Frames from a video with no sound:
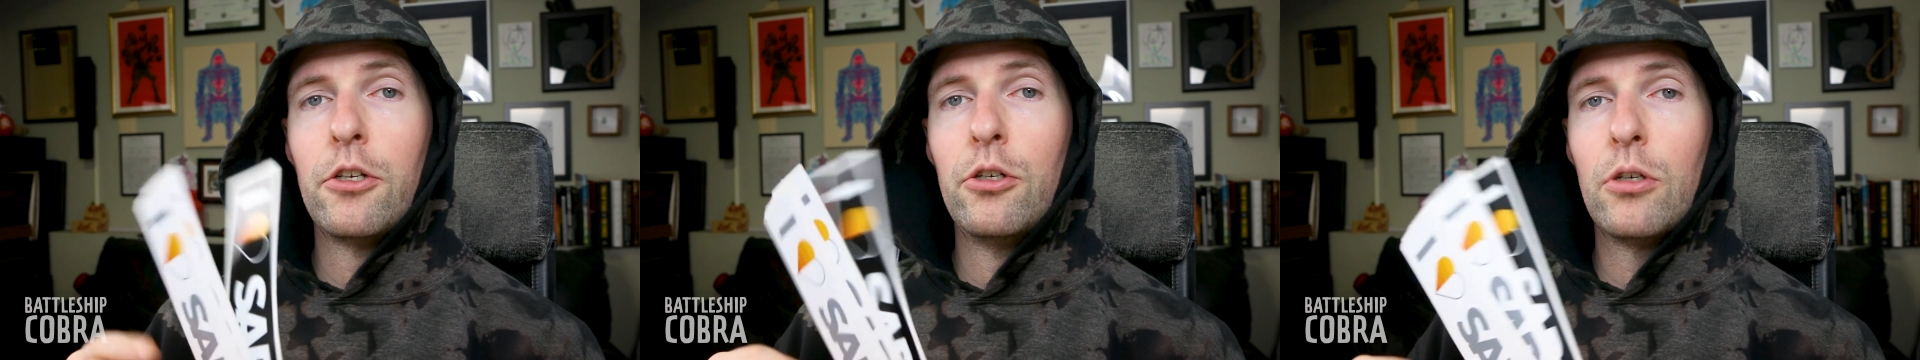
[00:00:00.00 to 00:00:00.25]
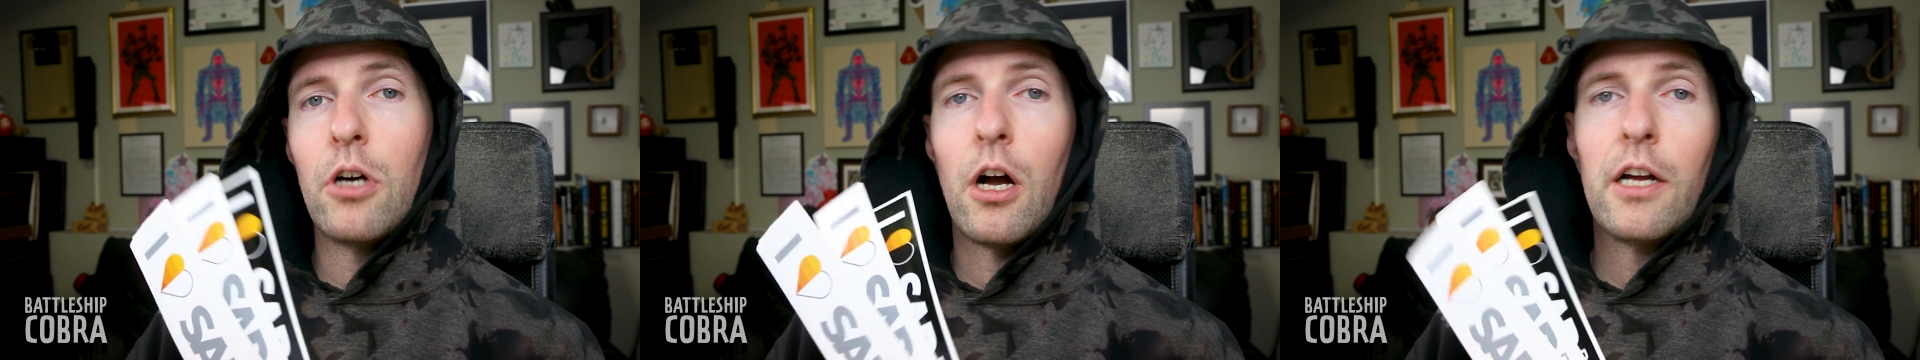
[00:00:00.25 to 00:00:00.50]

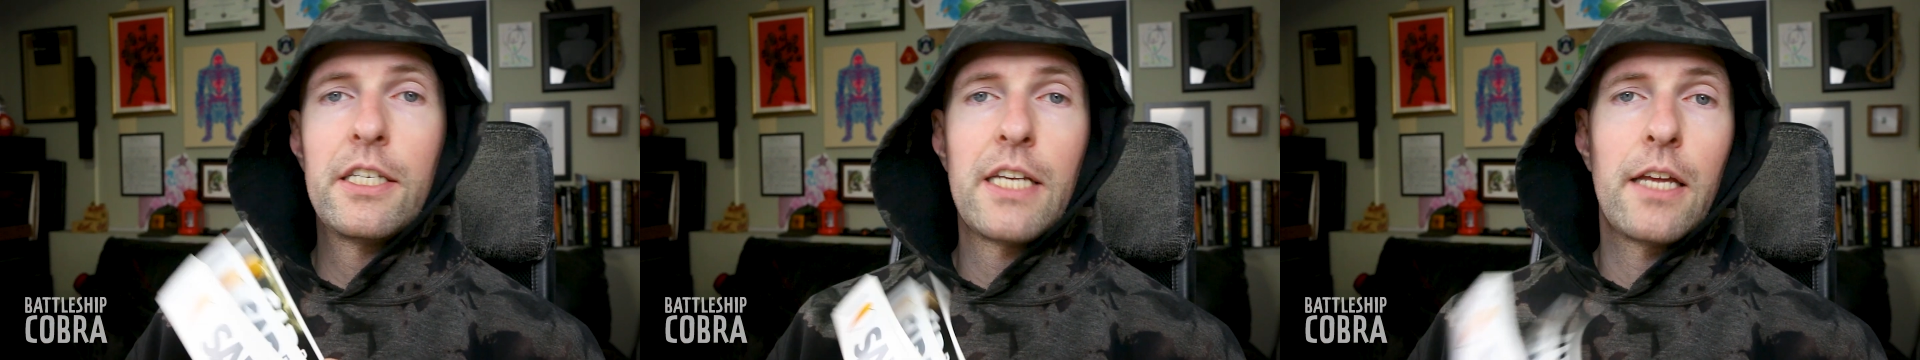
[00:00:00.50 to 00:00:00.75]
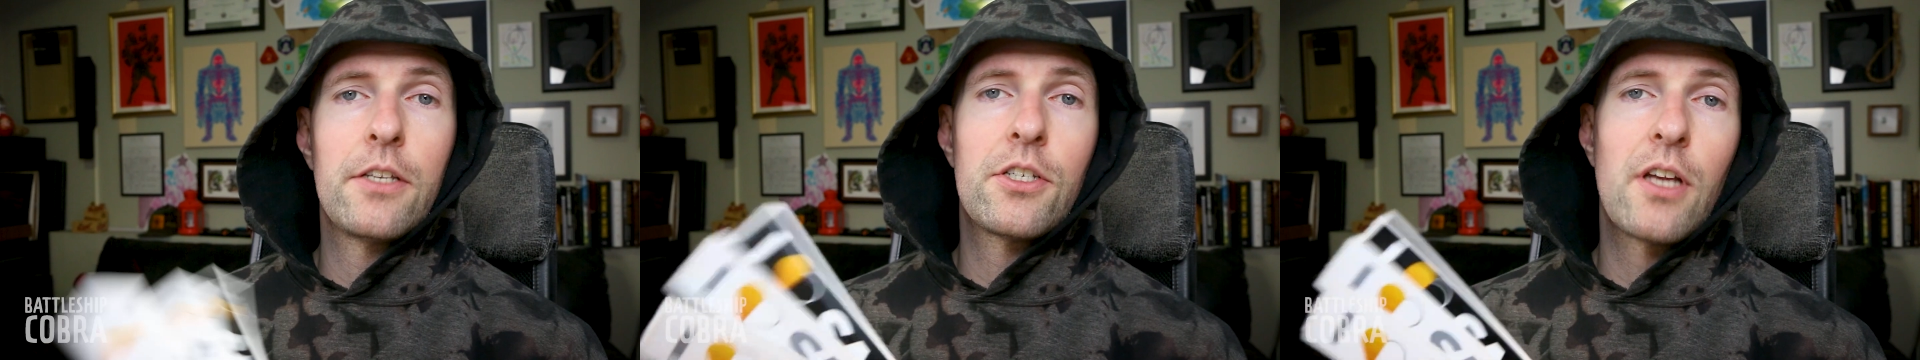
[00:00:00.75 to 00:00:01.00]
new
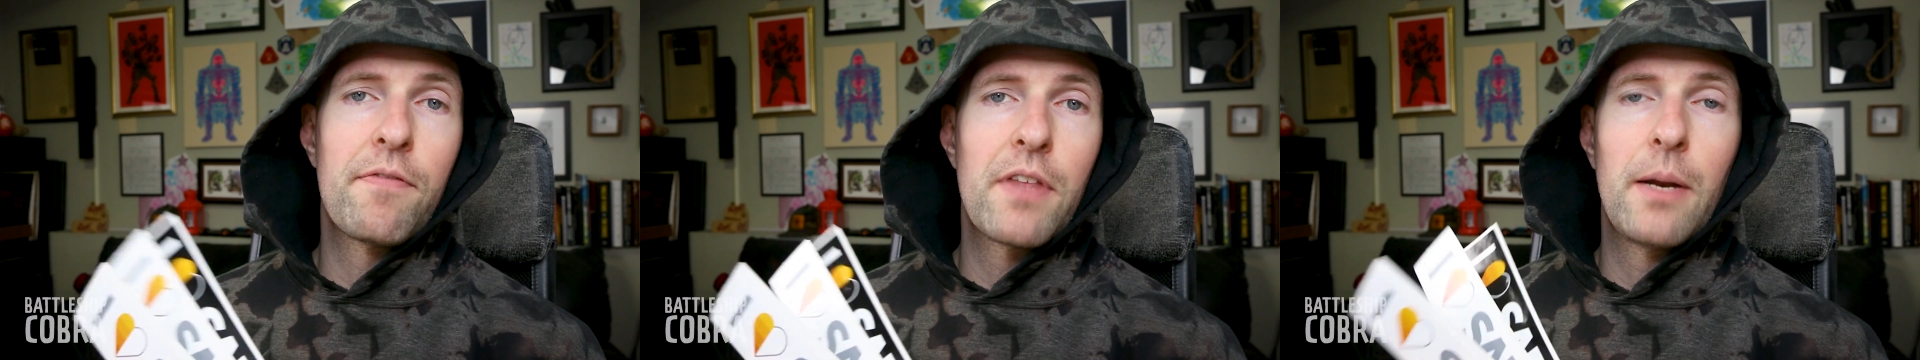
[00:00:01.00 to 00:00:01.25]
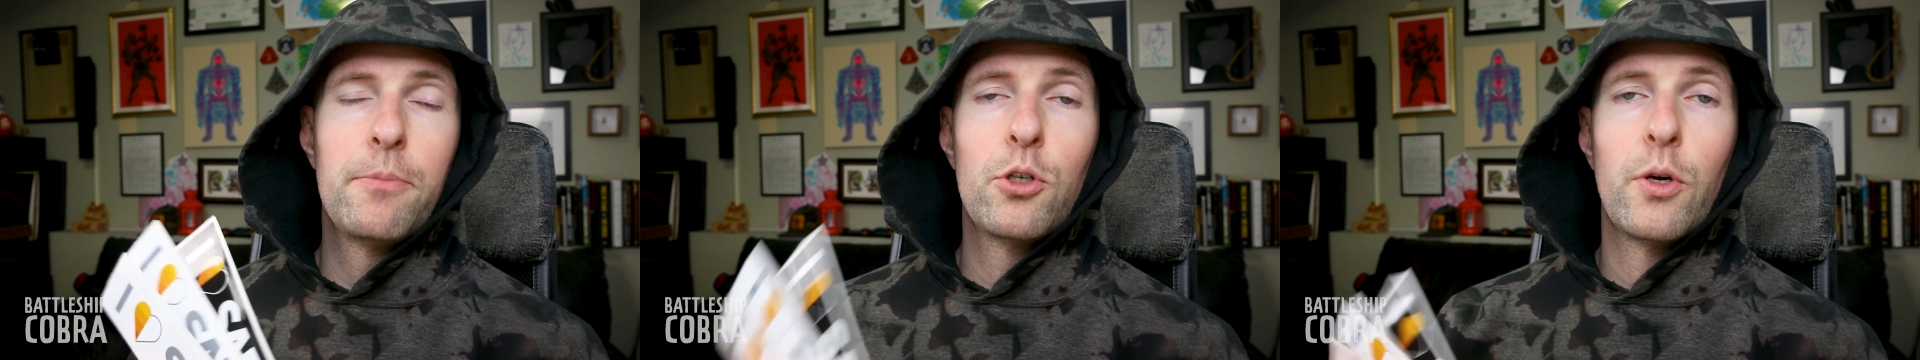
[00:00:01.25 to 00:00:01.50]
content, stuff
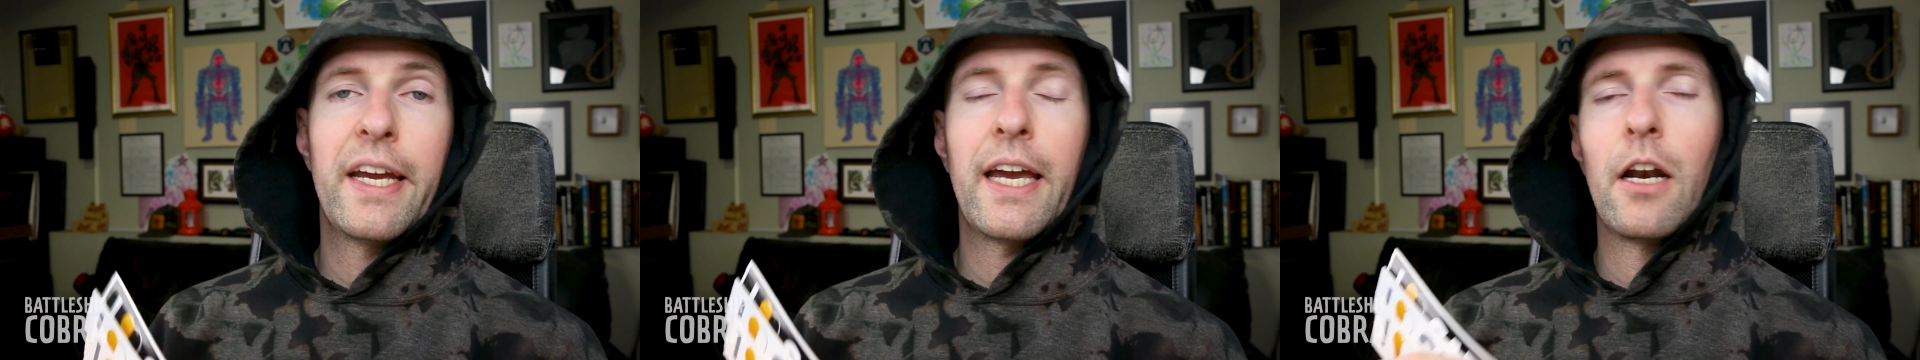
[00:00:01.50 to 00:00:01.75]
that I'm doing,